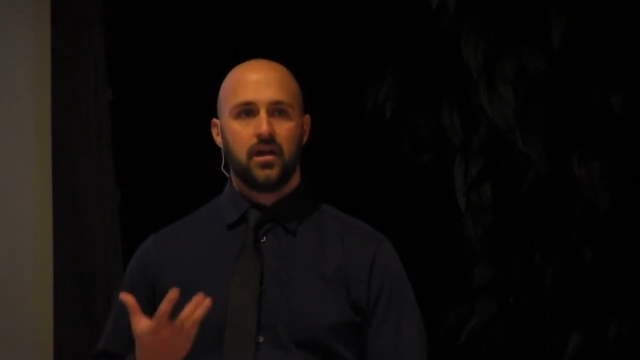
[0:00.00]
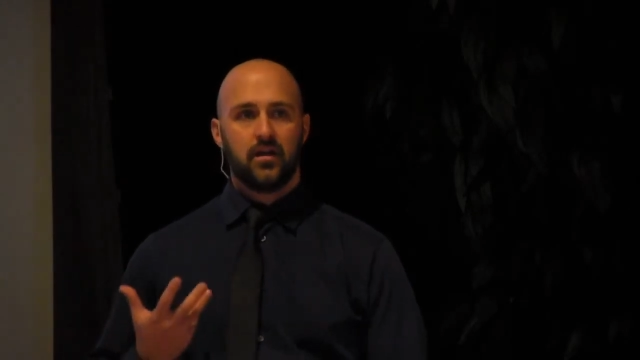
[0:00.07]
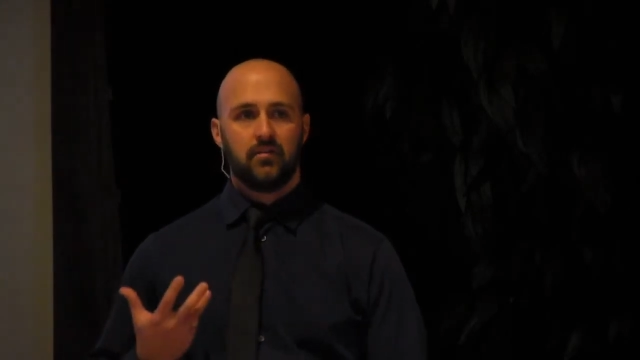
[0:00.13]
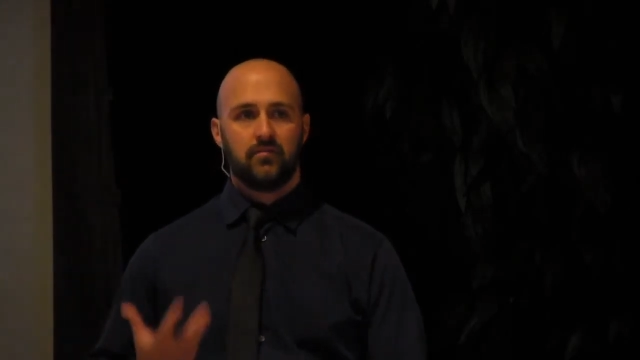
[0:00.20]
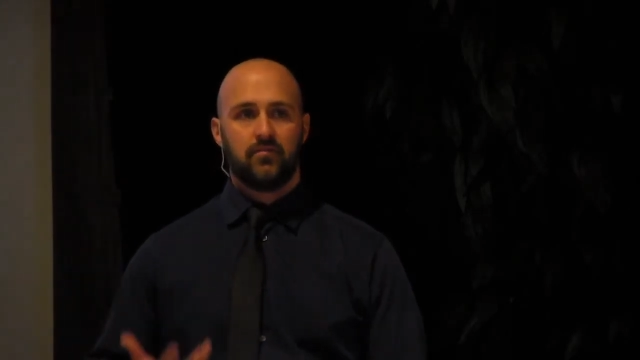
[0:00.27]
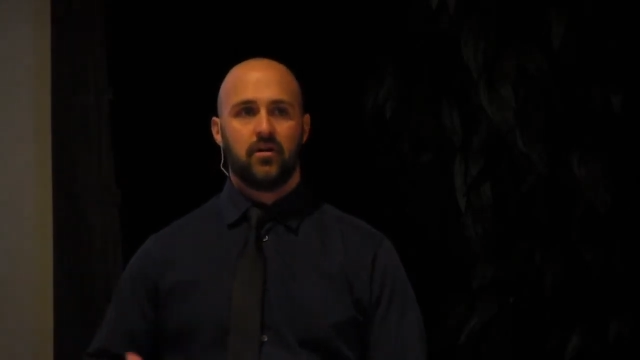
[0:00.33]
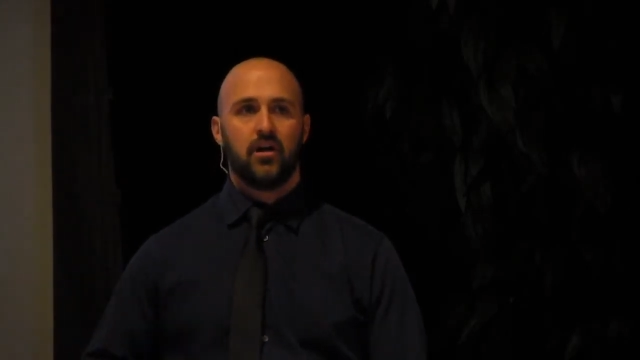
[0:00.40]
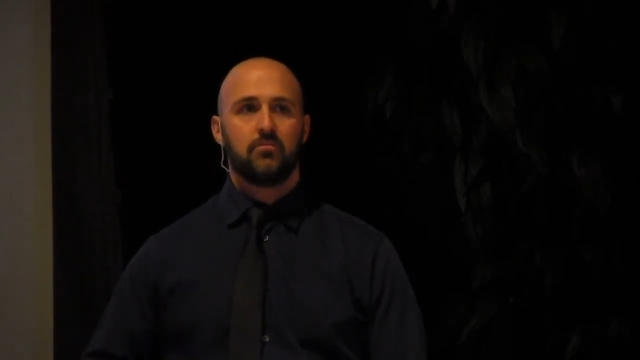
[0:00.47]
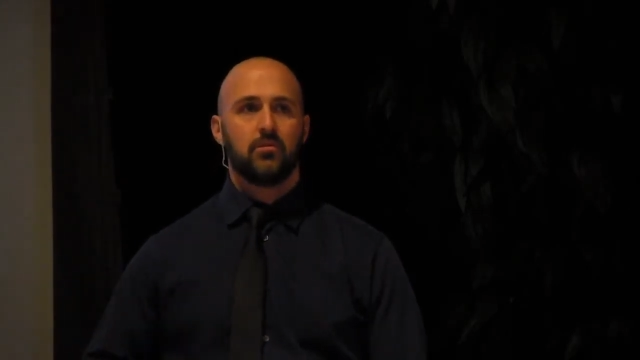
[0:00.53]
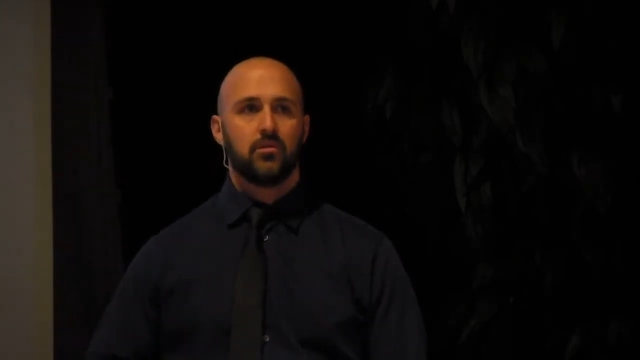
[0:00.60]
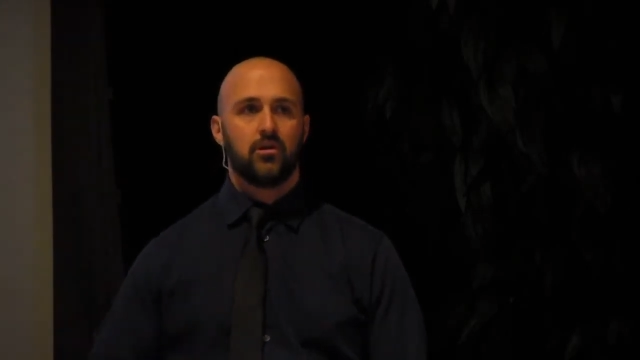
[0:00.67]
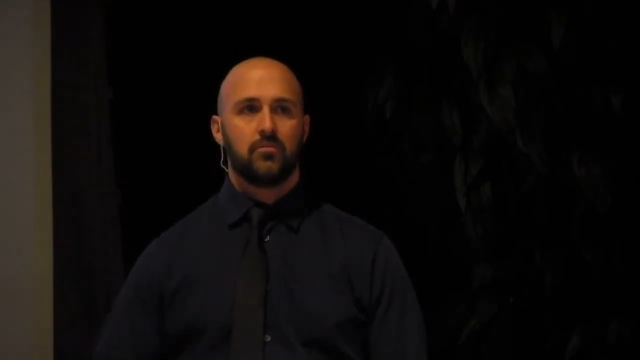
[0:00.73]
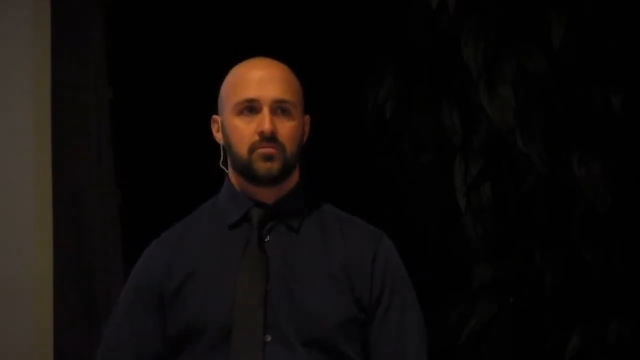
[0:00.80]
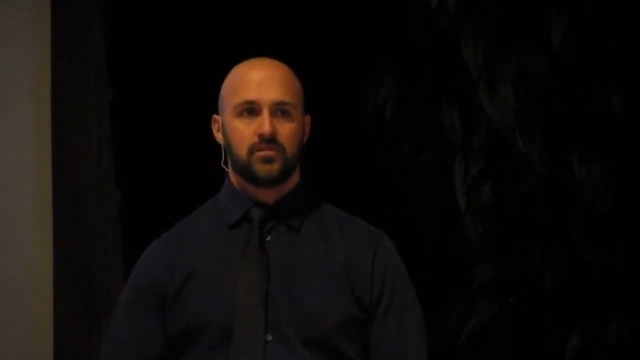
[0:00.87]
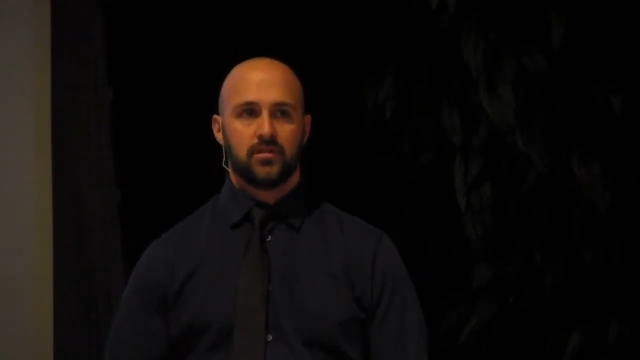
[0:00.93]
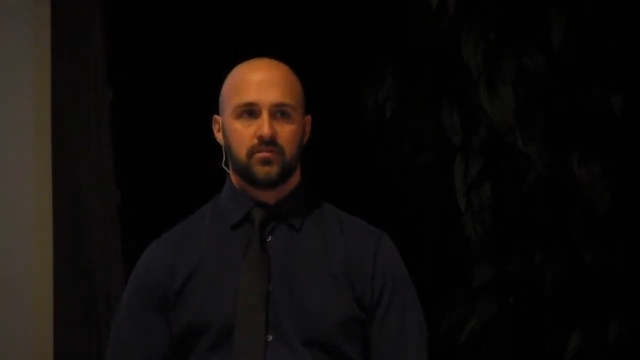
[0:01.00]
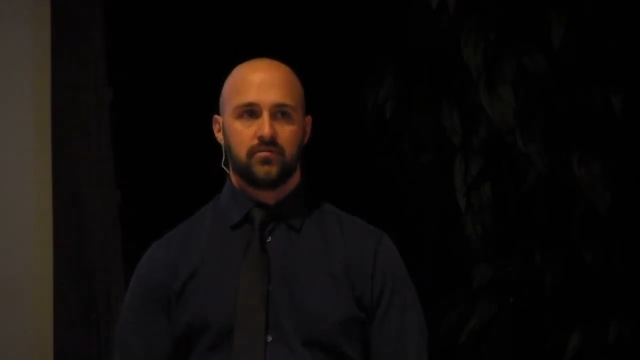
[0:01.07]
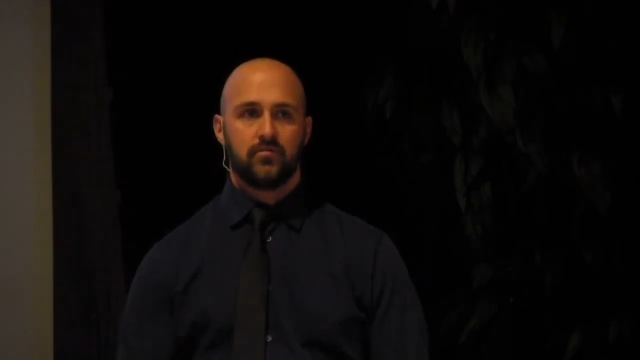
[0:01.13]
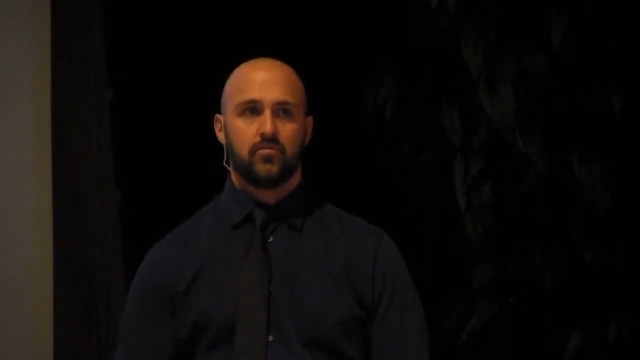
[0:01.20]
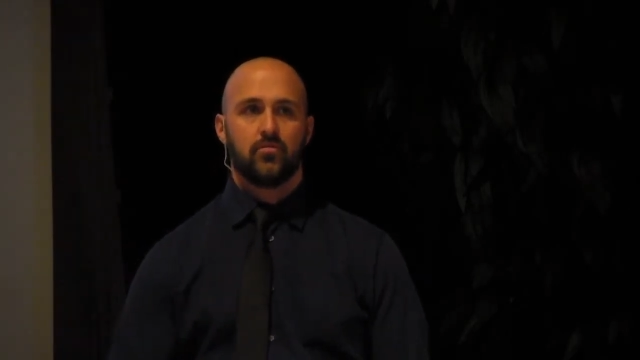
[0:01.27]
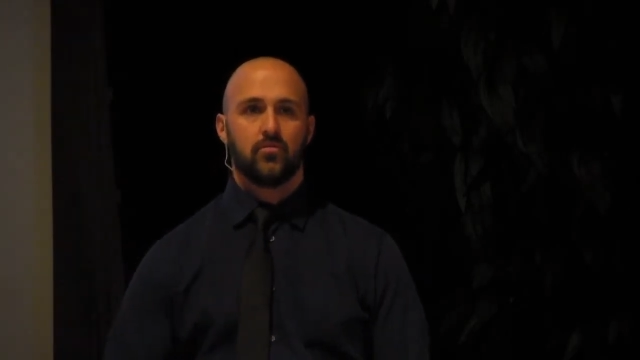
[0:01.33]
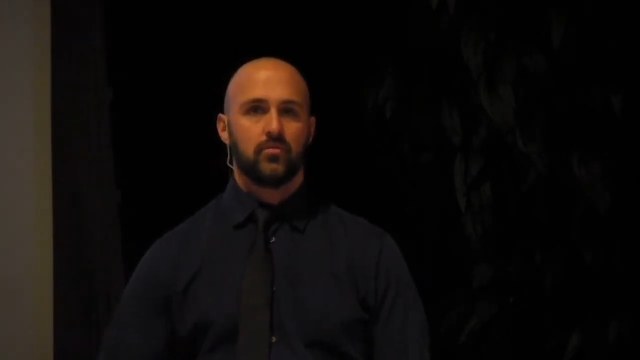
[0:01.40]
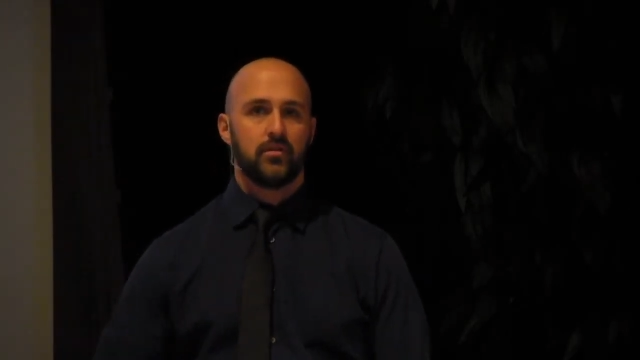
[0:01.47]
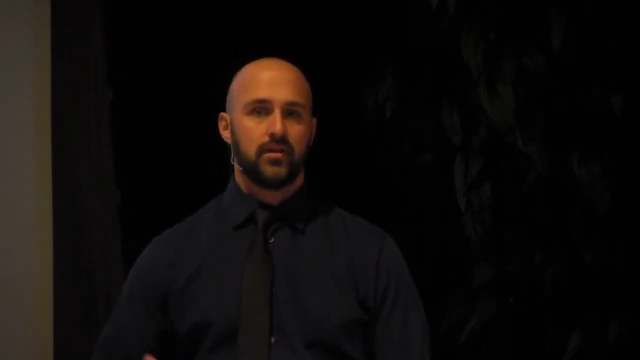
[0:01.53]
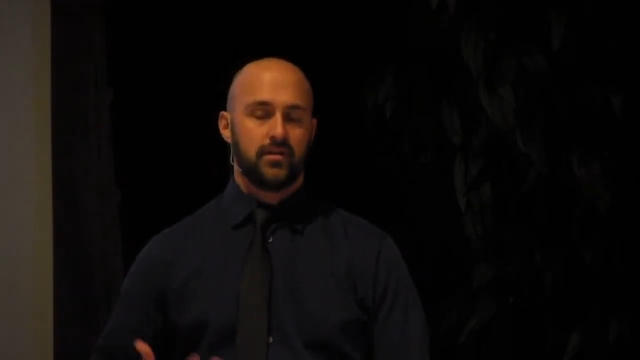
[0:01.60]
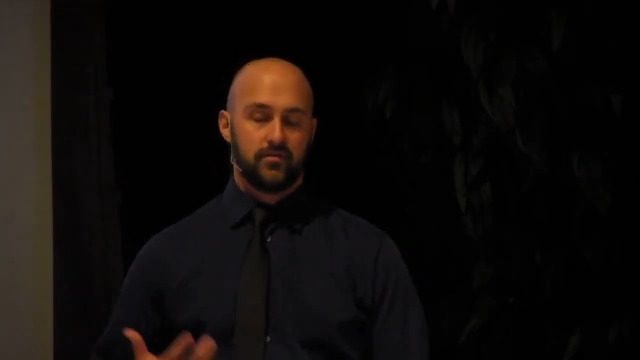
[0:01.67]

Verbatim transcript: a viable option for the